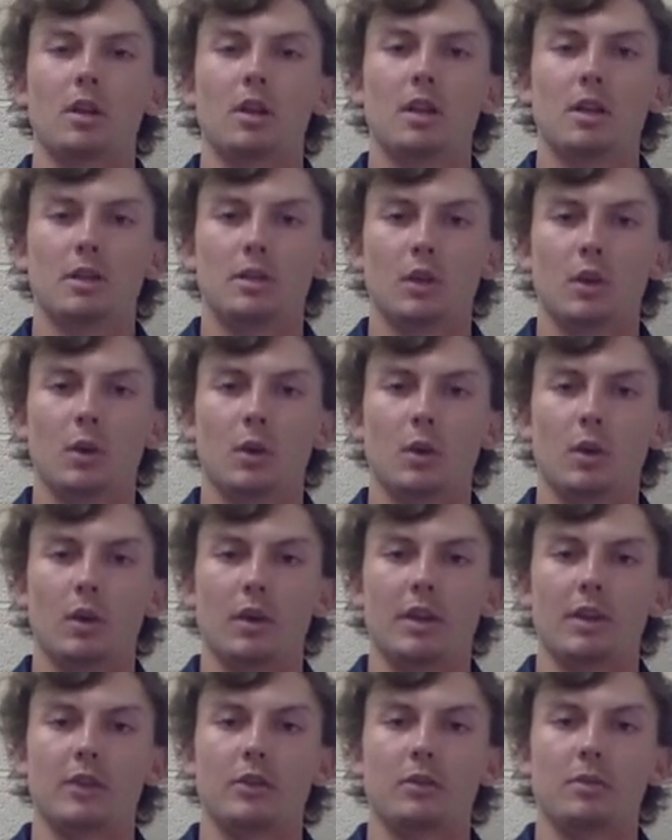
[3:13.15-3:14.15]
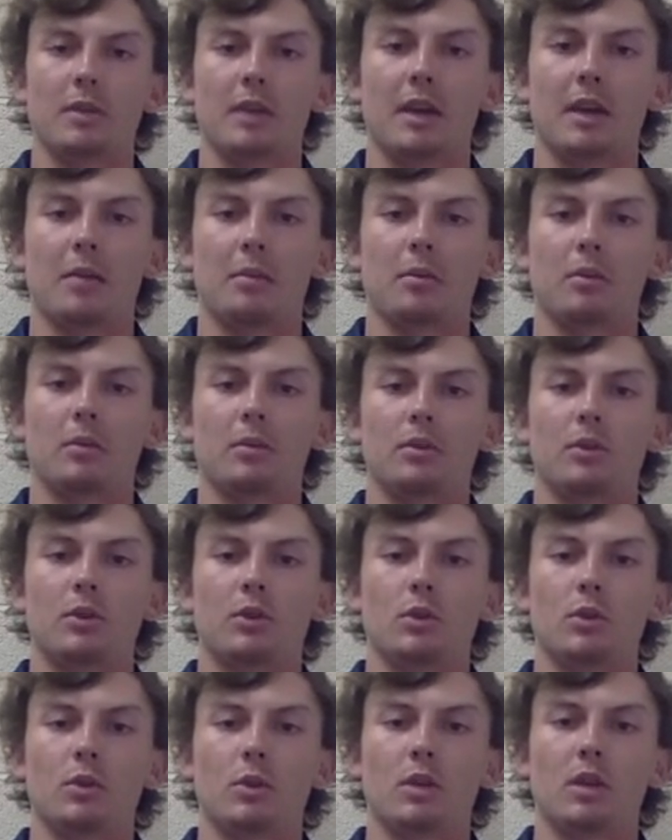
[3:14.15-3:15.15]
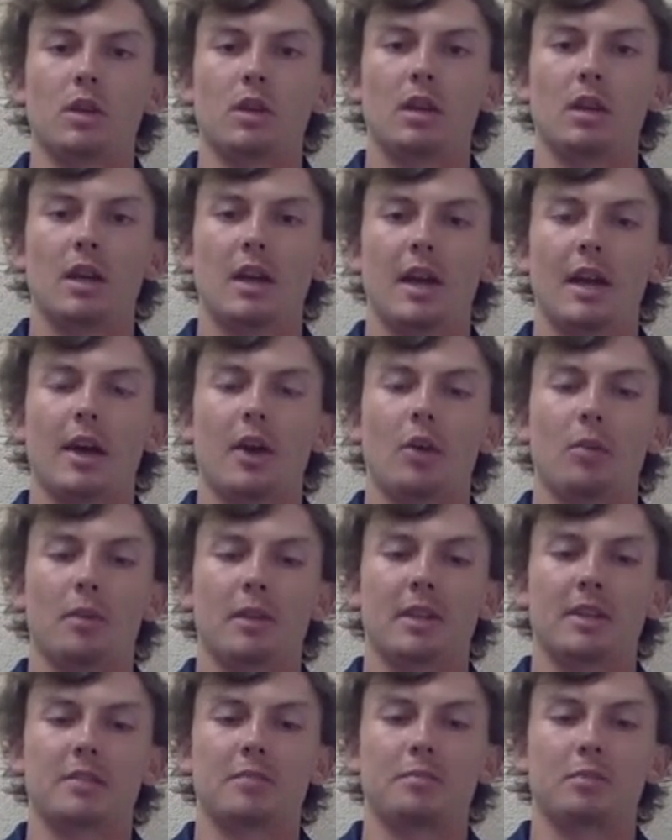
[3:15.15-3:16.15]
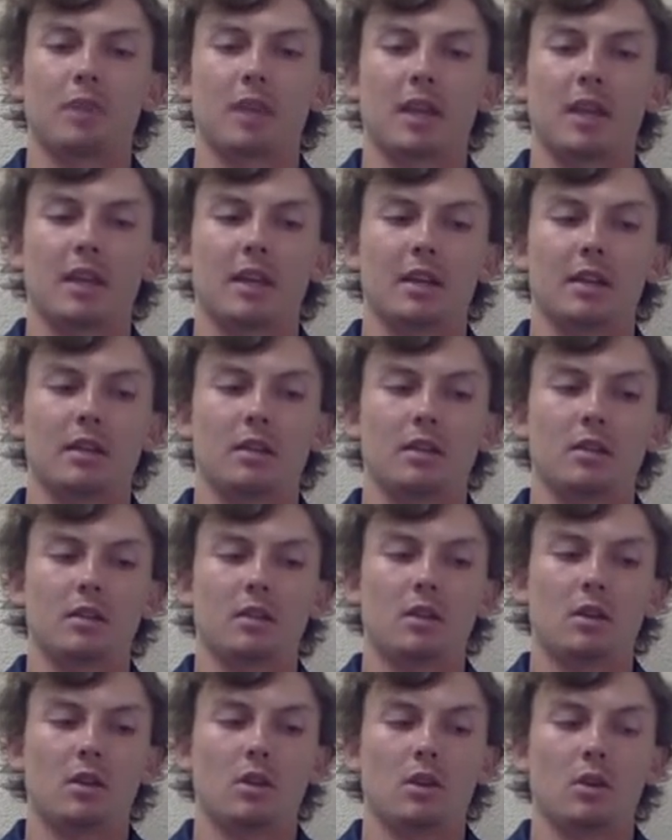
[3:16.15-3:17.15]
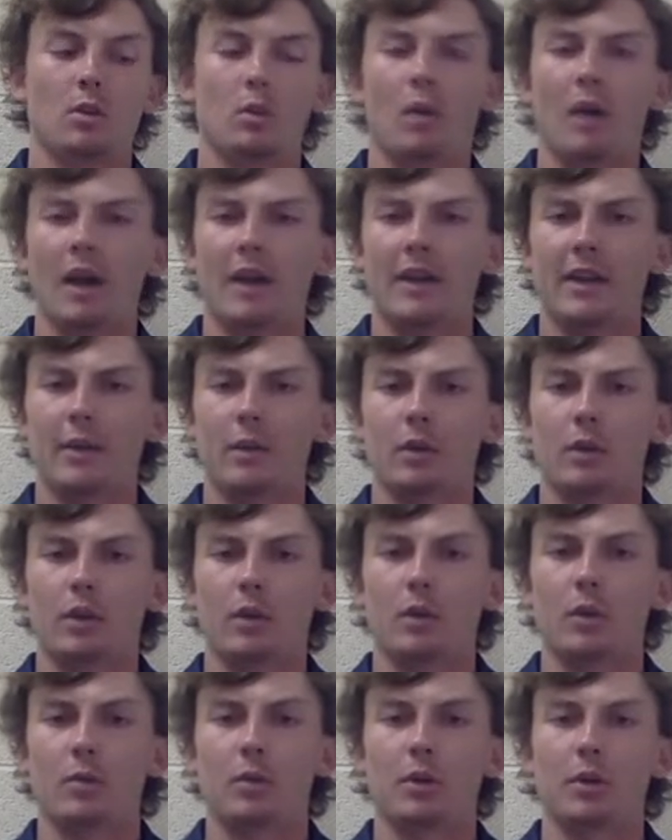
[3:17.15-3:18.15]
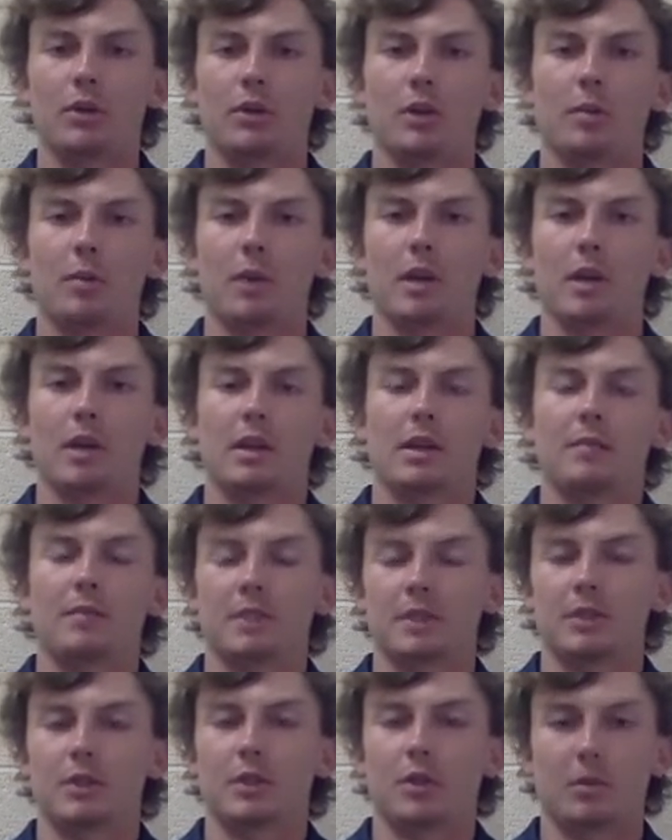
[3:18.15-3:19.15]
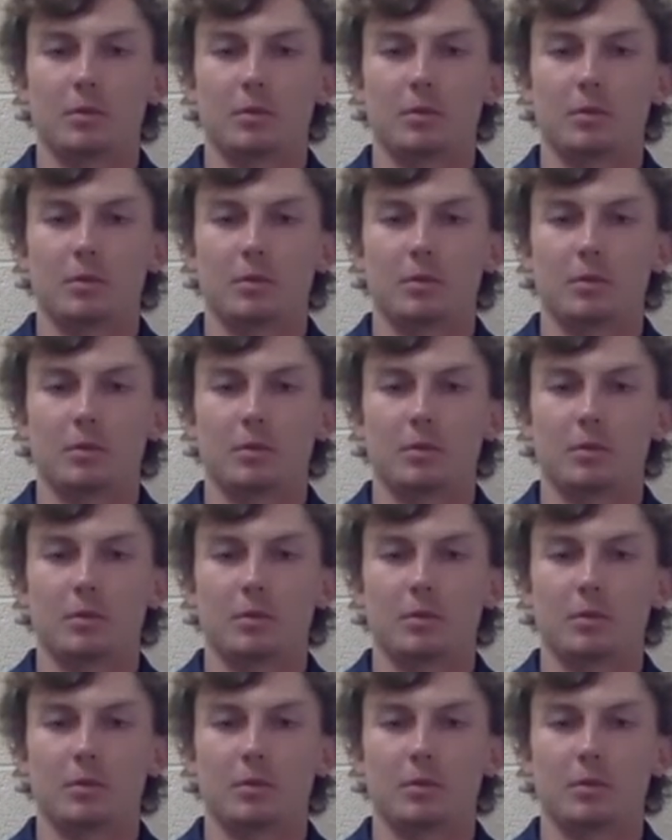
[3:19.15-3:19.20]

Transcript: So this would be able to help explain why they'd want to do a push-up rather than just doing